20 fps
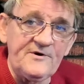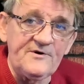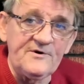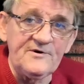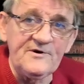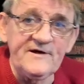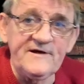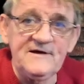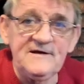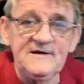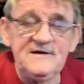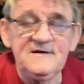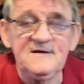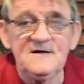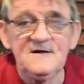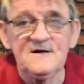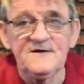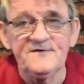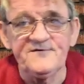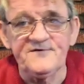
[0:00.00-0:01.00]
early,
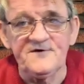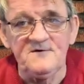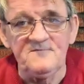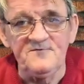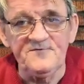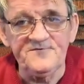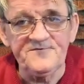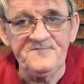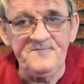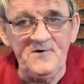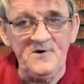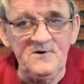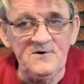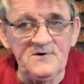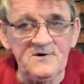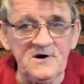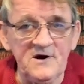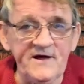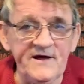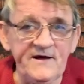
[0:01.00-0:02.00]
some will
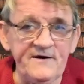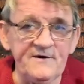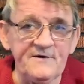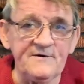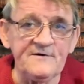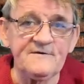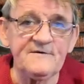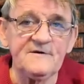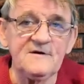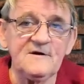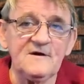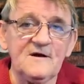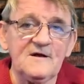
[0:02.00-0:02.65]
spawn later,